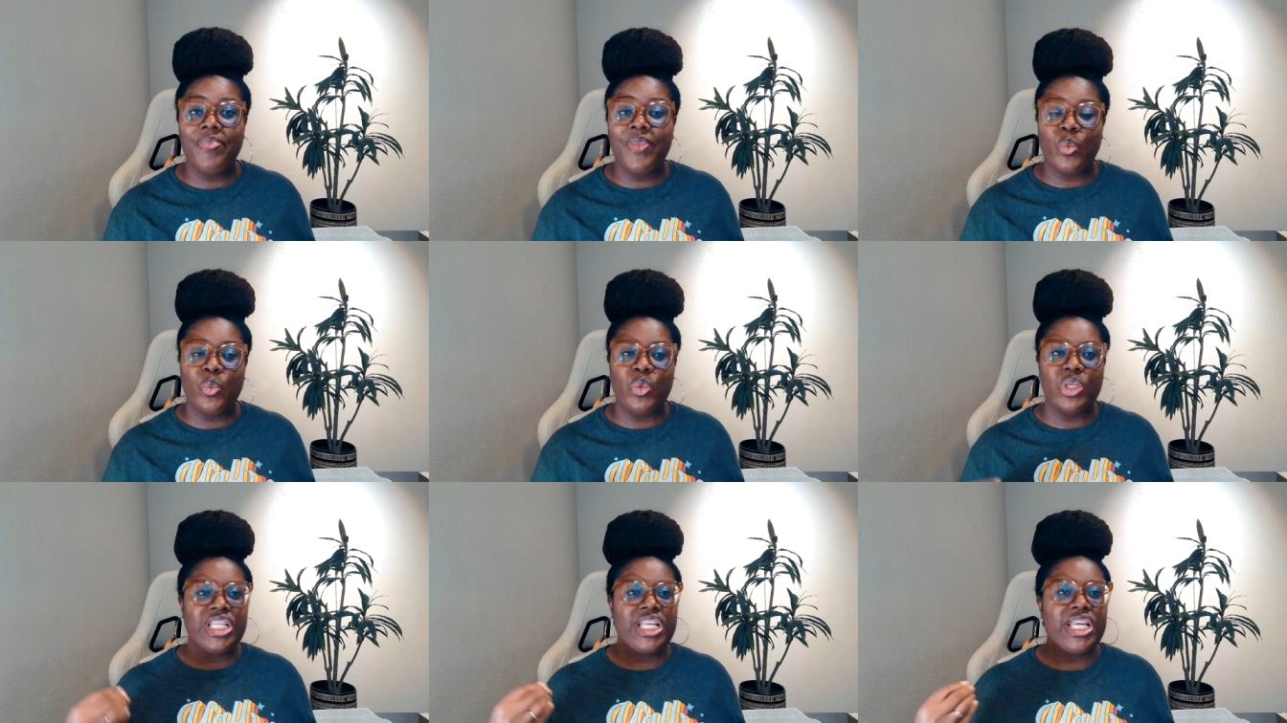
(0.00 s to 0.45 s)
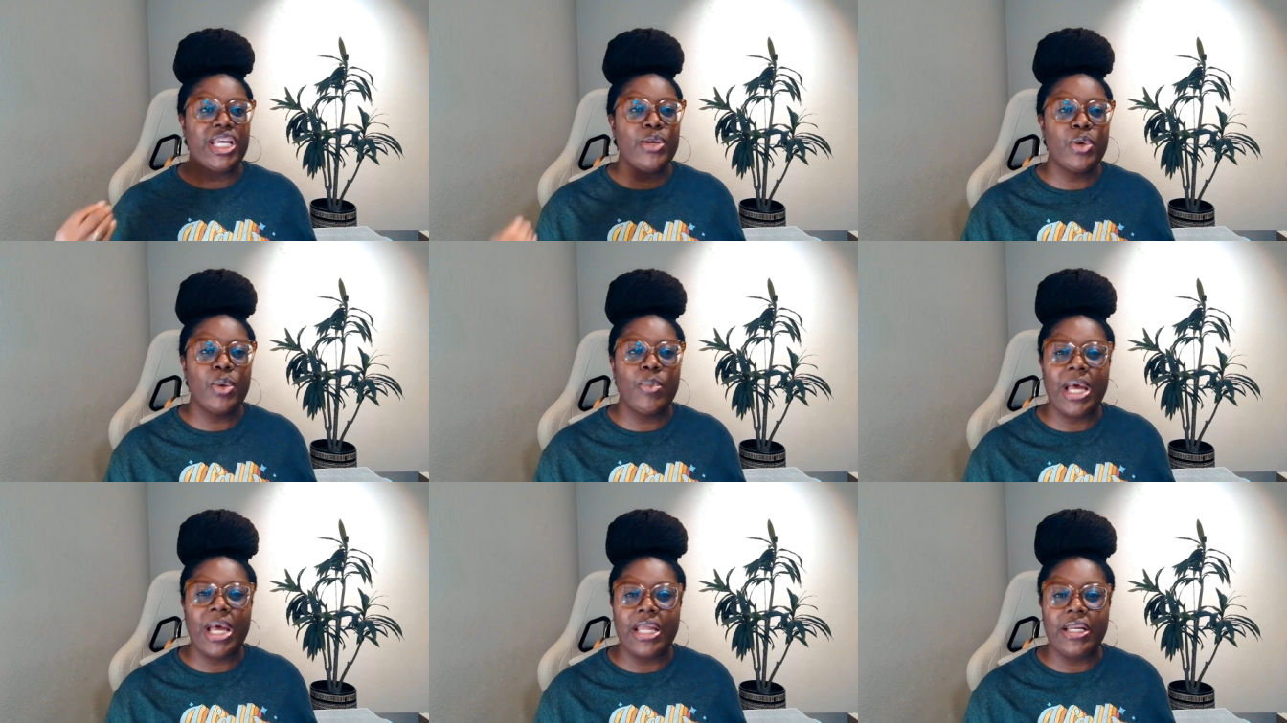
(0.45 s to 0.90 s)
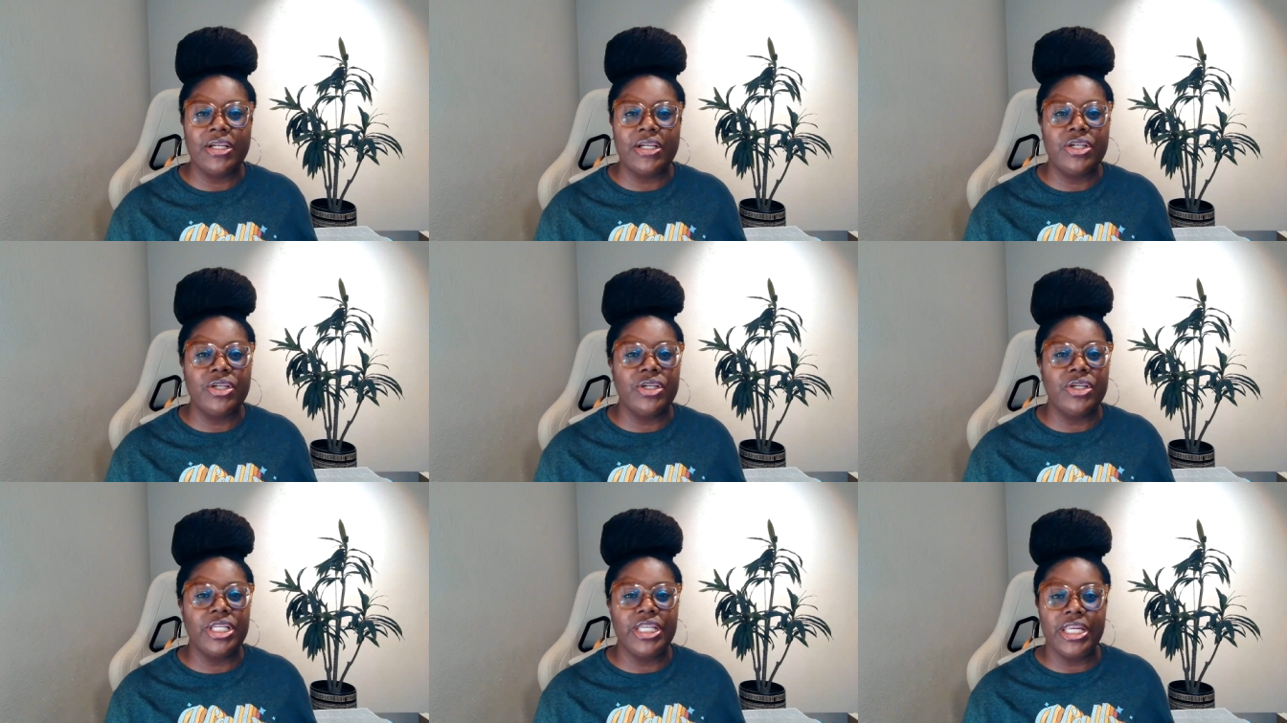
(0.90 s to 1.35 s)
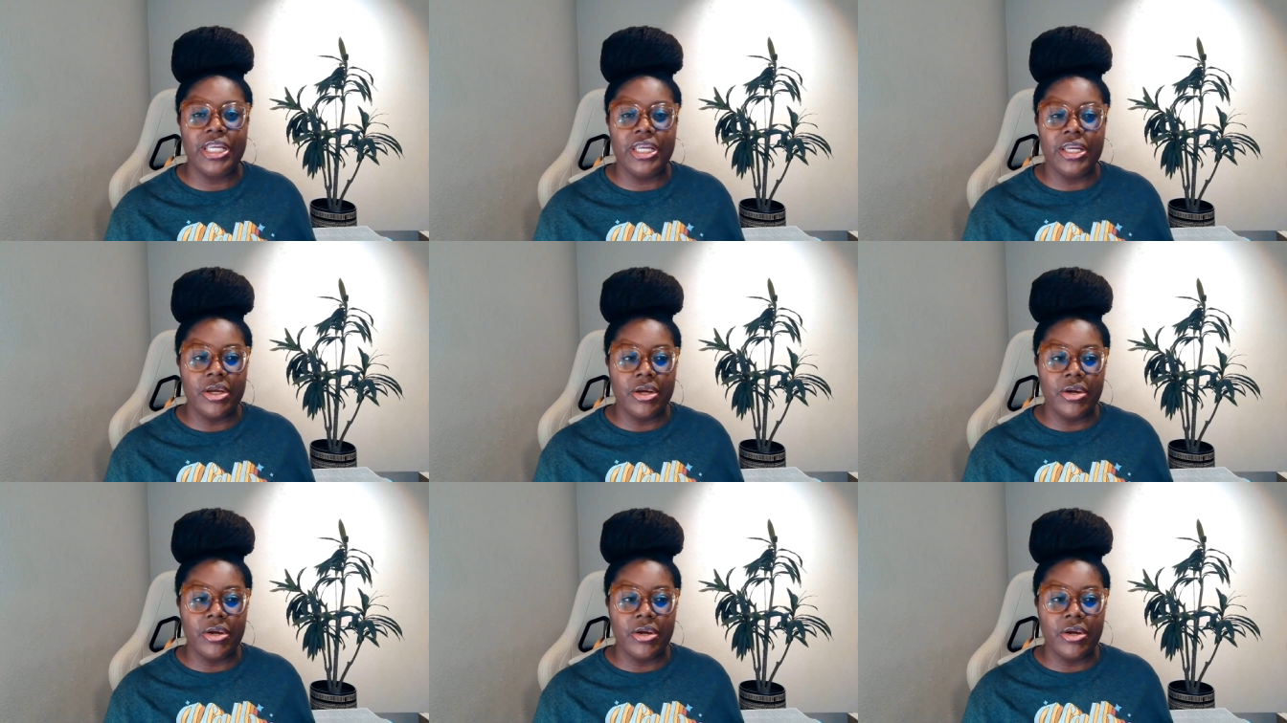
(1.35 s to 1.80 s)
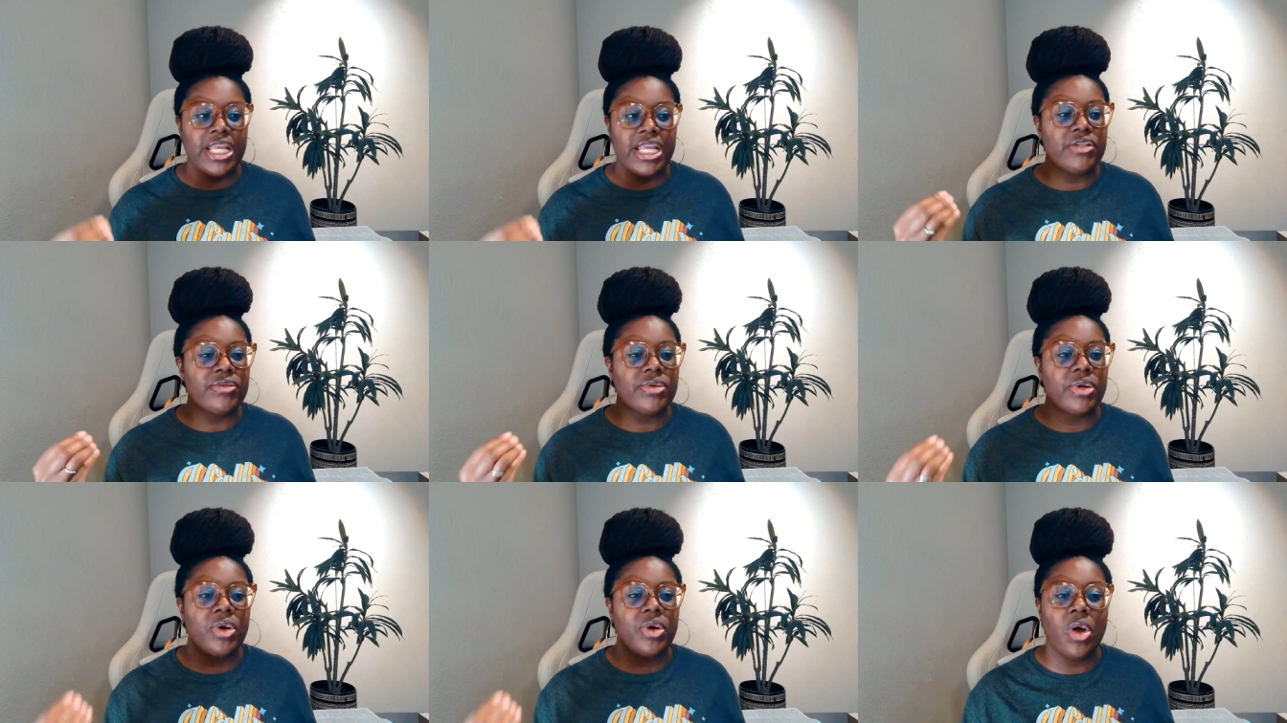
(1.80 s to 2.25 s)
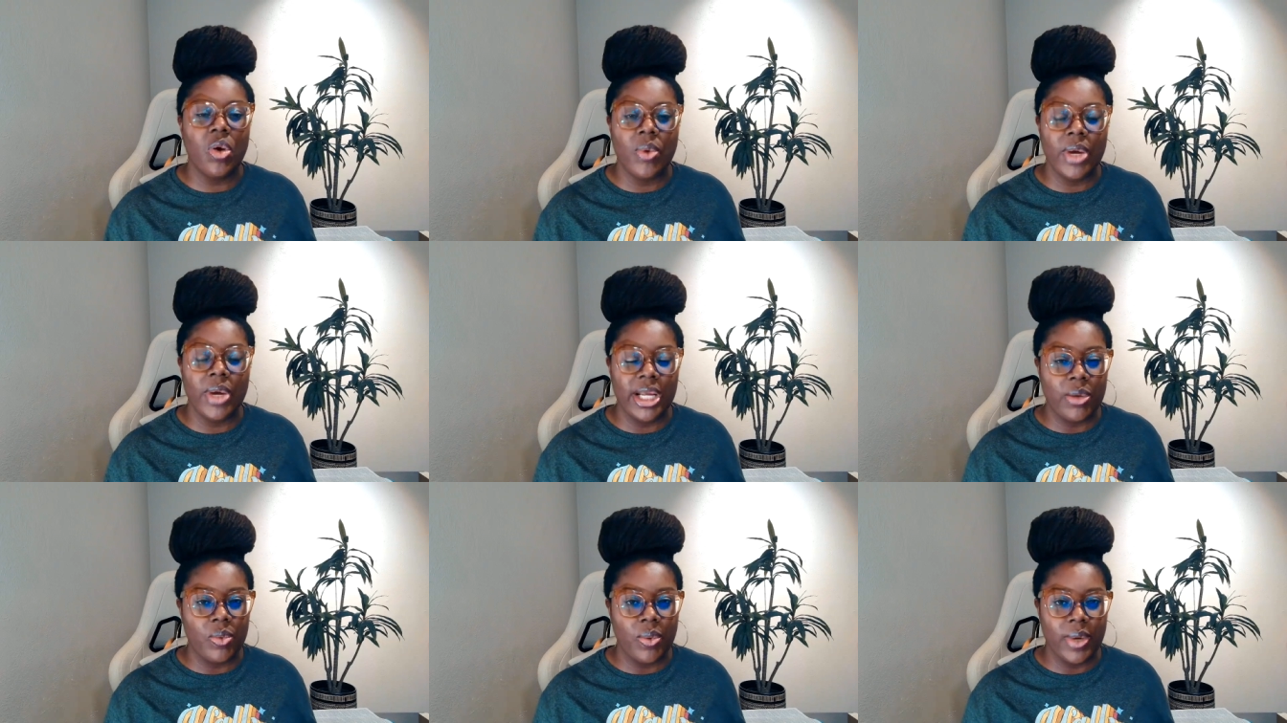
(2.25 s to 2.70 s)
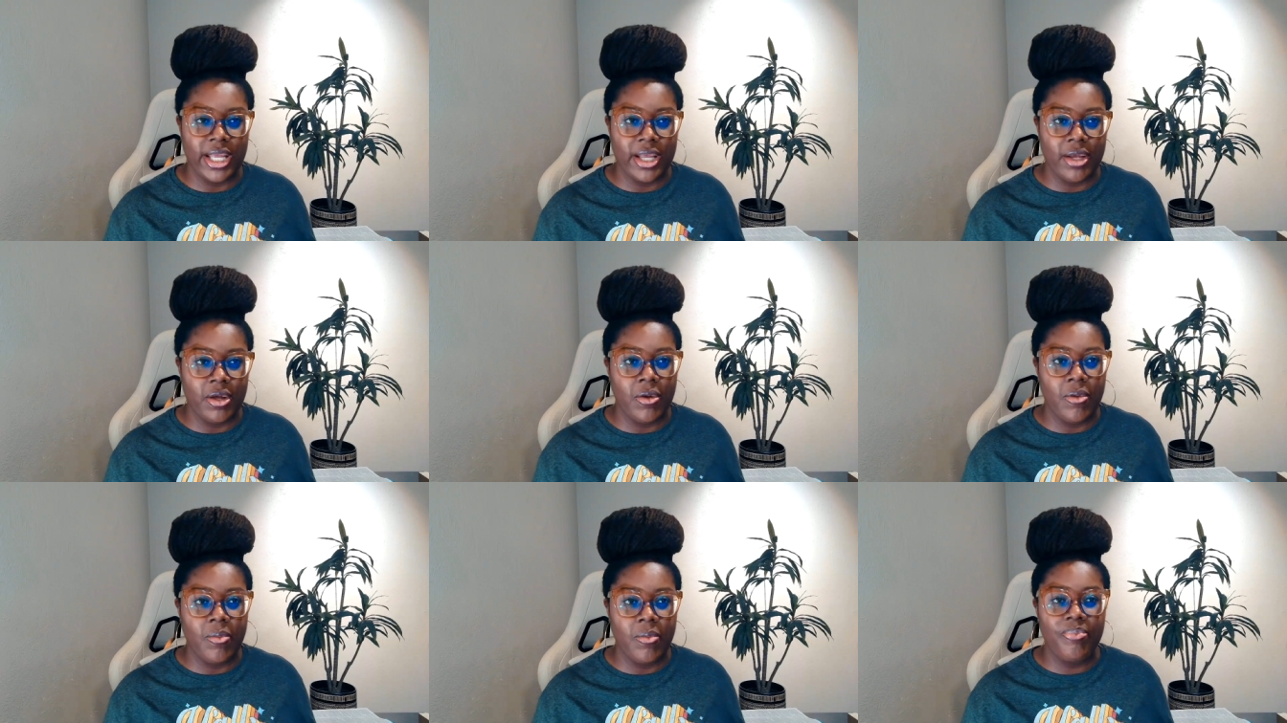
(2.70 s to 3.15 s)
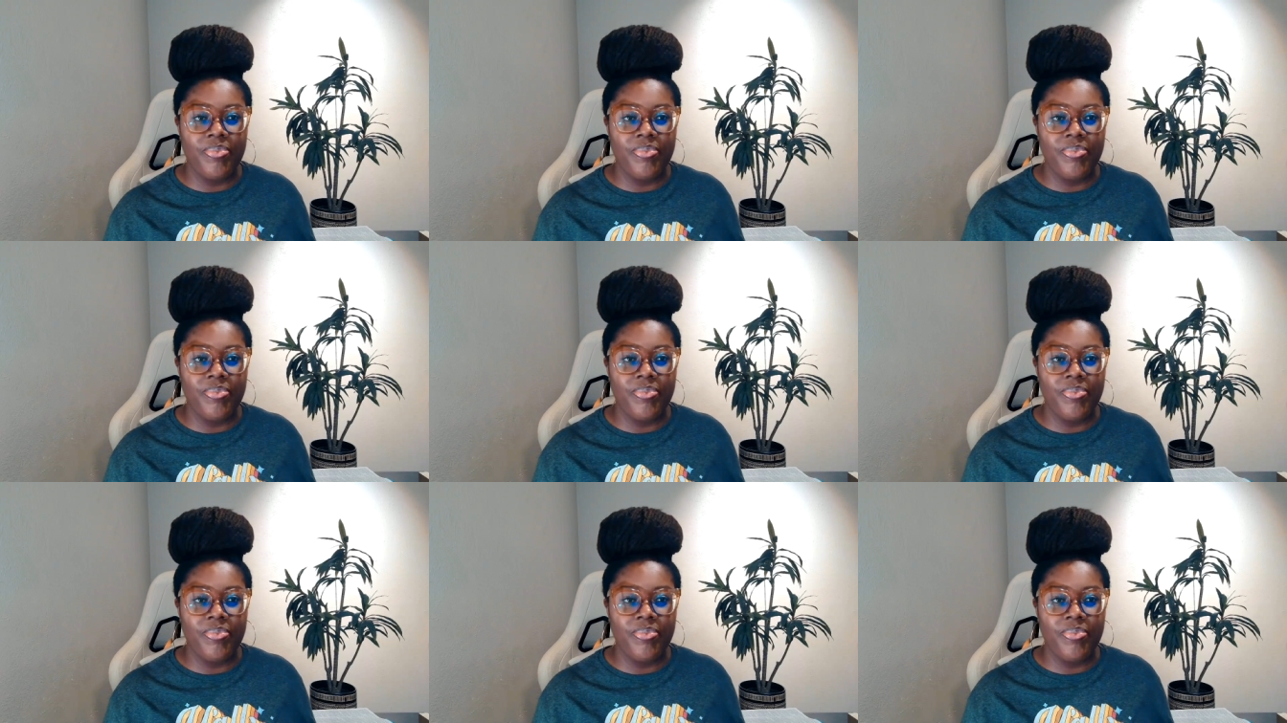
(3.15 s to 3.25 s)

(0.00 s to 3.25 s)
was here about a good year. Things are going well.